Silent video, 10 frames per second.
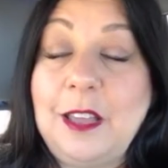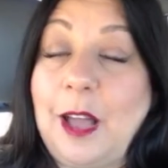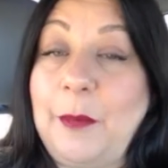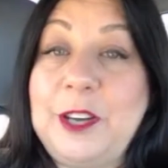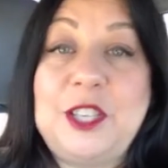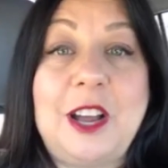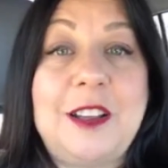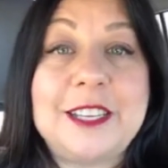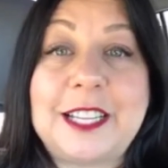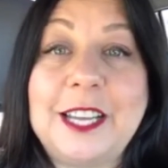I want y'all
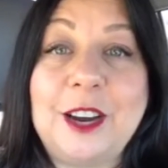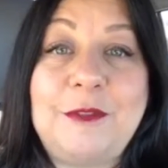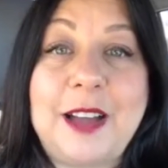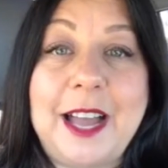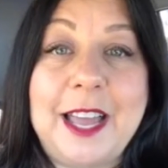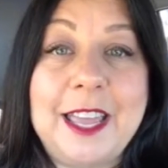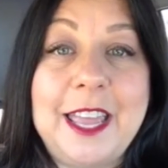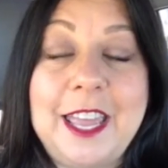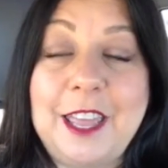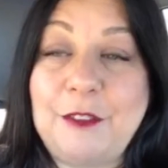to clarify
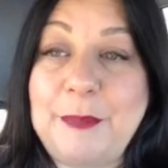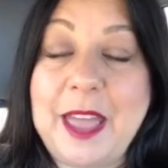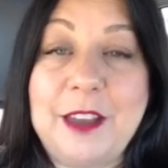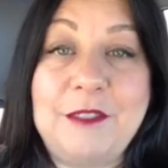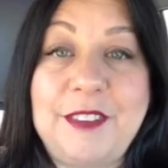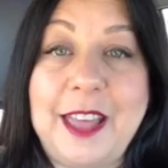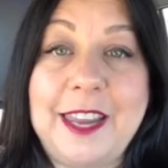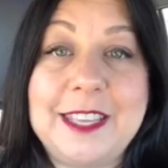if a pound of fat